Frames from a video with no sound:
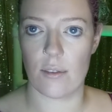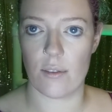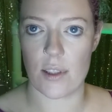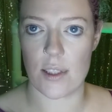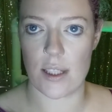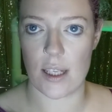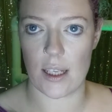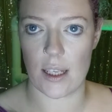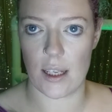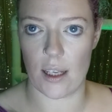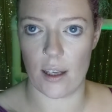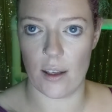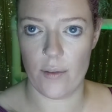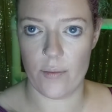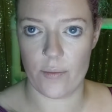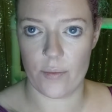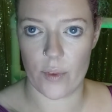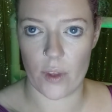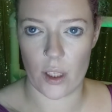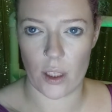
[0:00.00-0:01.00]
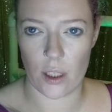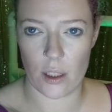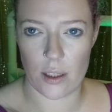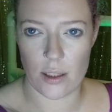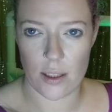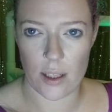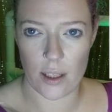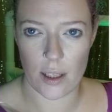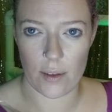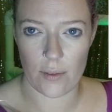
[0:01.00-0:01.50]
You see here, can
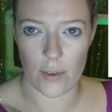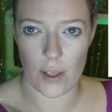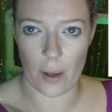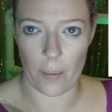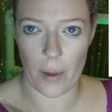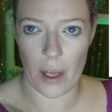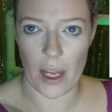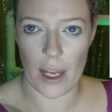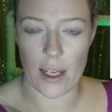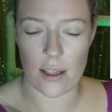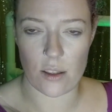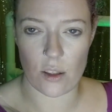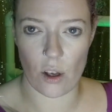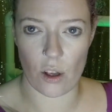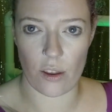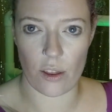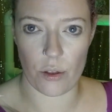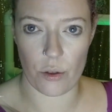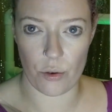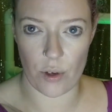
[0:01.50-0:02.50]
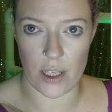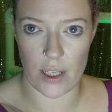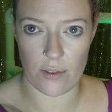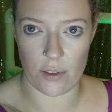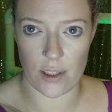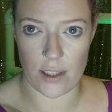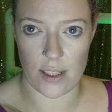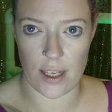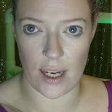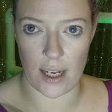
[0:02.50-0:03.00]
you see that? Yeah. It's got 3
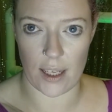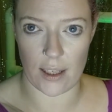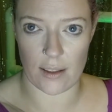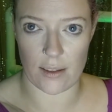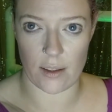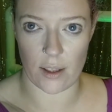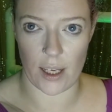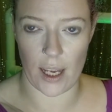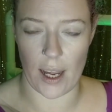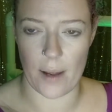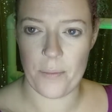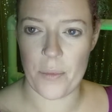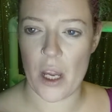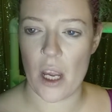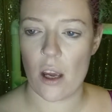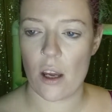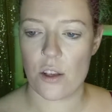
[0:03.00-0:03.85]
different settings, okay?